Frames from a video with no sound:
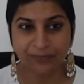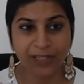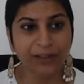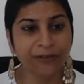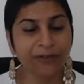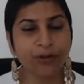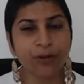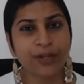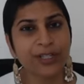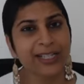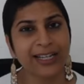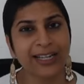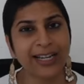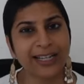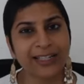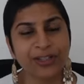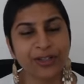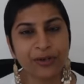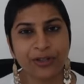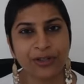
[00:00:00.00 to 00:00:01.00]
of course, it
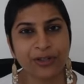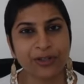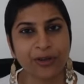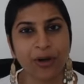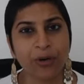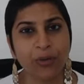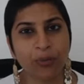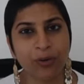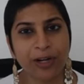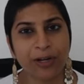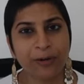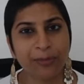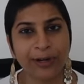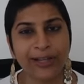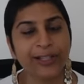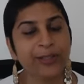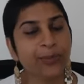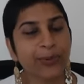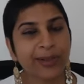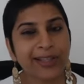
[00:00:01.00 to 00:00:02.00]
lets you install
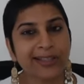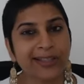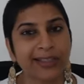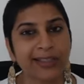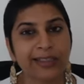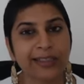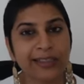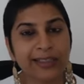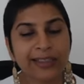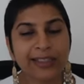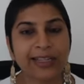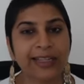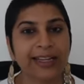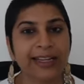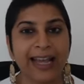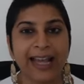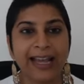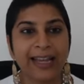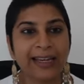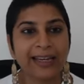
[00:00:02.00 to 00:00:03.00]
WordPress with a single click
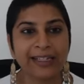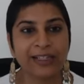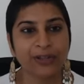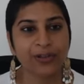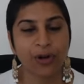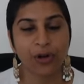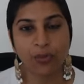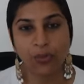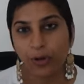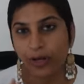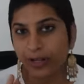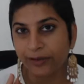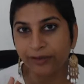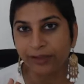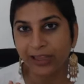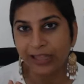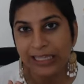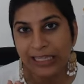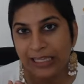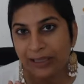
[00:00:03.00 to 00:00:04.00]
and install whatever
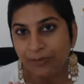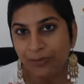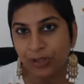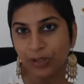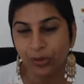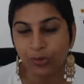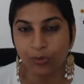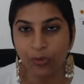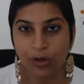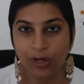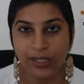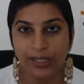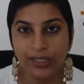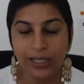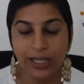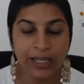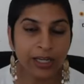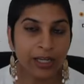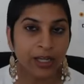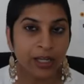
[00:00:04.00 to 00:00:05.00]
themes you want.
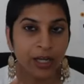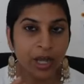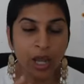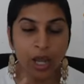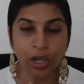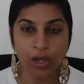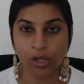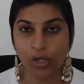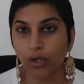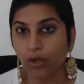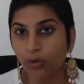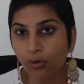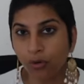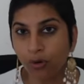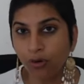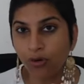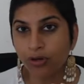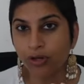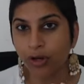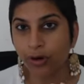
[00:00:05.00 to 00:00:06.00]
You
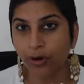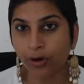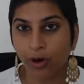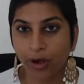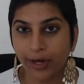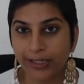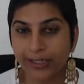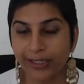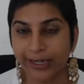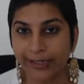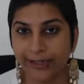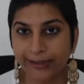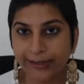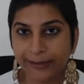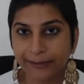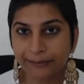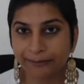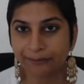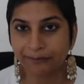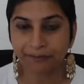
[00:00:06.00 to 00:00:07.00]
own your content.
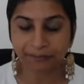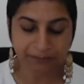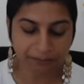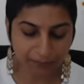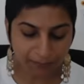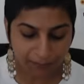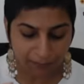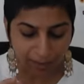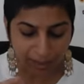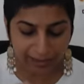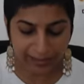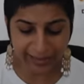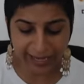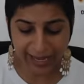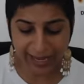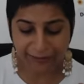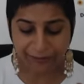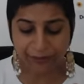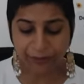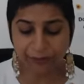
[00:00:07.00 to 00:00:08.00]
They
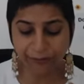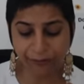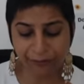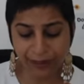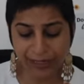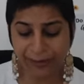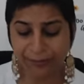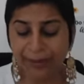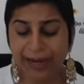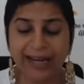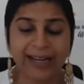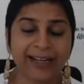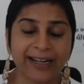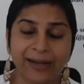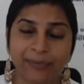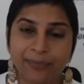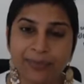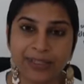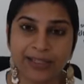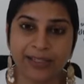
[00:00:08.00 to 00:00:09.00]
have free
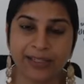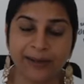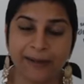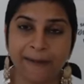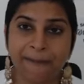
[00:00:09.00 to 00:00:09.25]
backups,